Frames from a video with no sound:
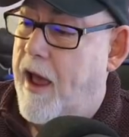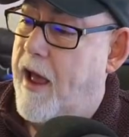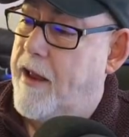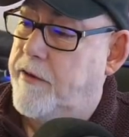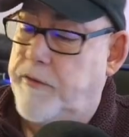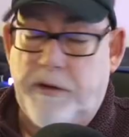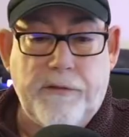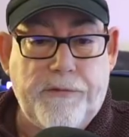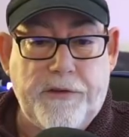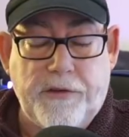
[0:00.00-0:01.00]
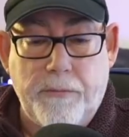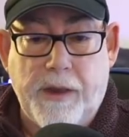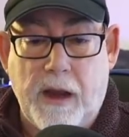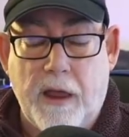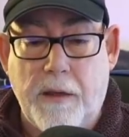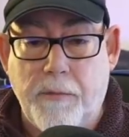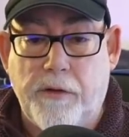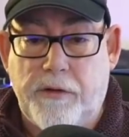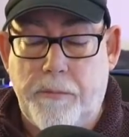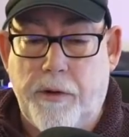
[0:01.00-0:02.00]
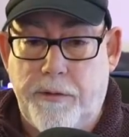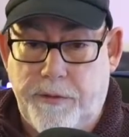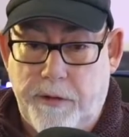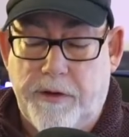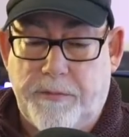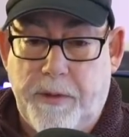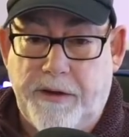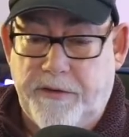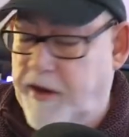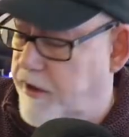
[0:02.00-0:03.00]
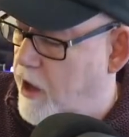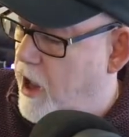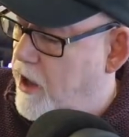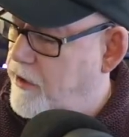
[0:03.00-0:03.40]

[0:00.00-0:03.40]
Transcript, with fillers: And for something like a multi boot USB stick,